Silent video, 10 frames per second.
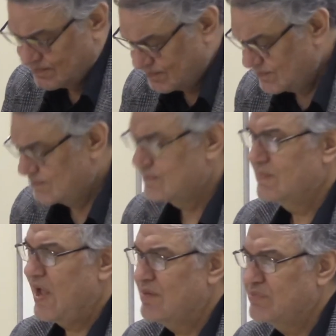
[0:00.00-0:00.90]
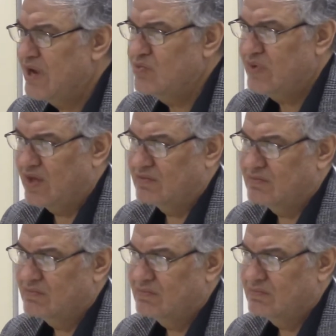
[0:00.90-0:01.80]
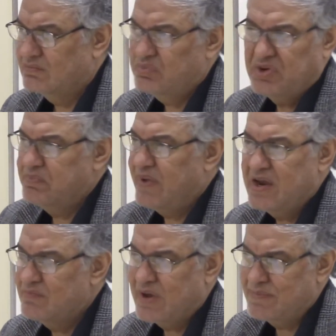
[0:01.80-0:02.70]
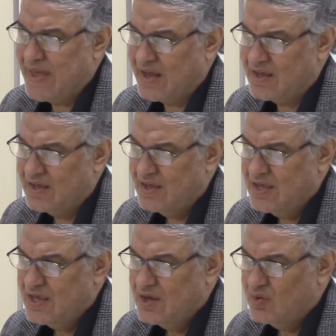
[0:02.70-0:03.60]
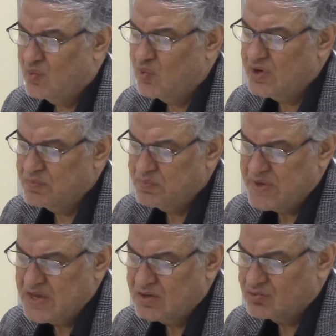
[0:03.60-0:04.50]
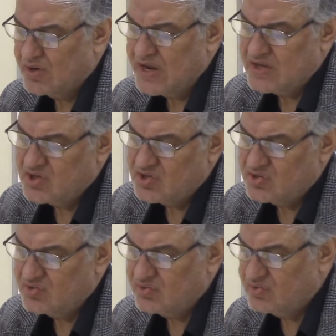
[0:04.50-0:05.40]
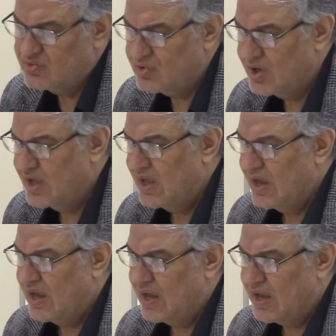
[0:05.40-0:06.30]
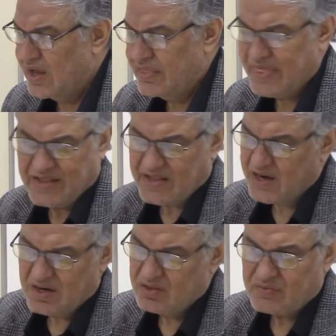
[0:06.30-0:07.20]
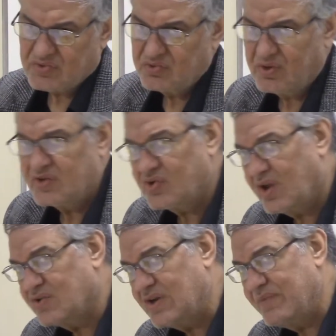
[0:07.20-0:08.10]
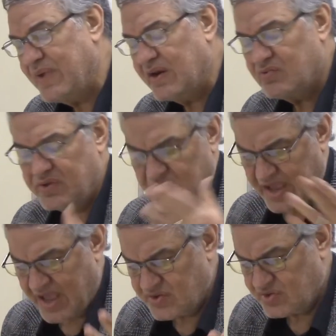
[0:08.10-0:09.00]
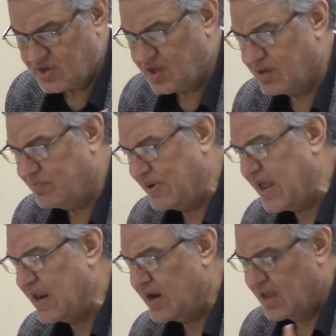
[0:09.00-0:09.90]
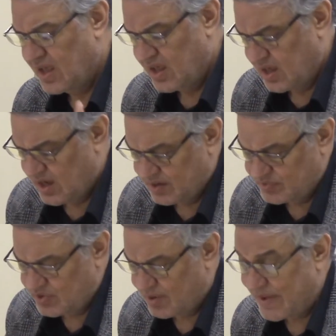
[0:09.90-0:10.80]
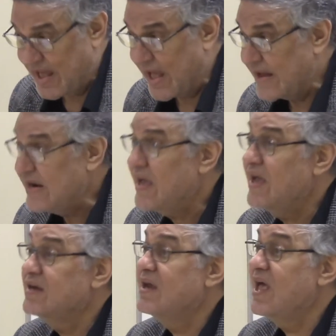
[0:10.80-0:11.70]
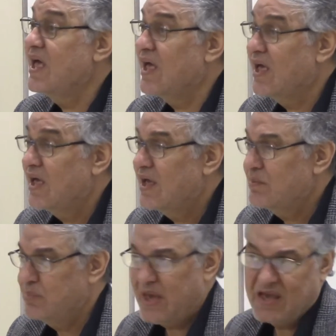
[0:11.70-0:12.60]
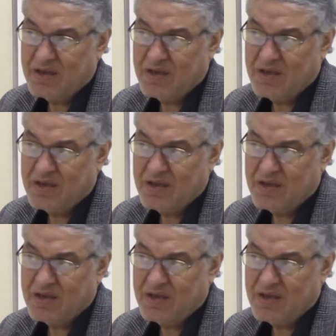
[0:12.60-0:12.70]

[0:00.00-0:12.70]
I'm done with it, put it behind my back? Would it be related to that hadith of Rasulullah sallallahu alaihi wasallam, yani when he asked Bilal ibn Rabah, "Arihna biha ya Bilal."